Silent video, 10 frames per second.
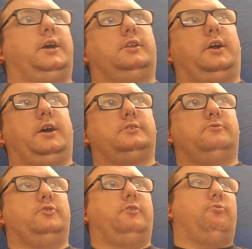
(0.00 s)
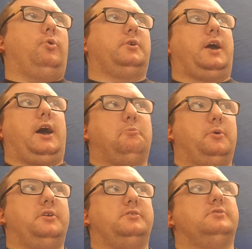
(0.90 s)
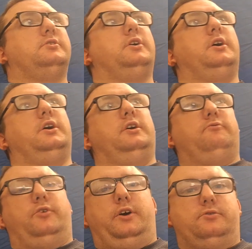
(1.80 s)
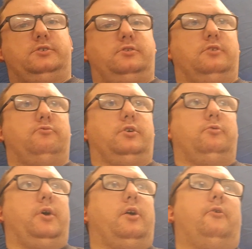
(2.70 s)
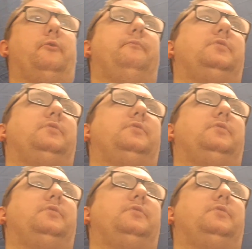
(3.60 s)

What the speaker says: interacts with it, what happens. I thought that was done really well.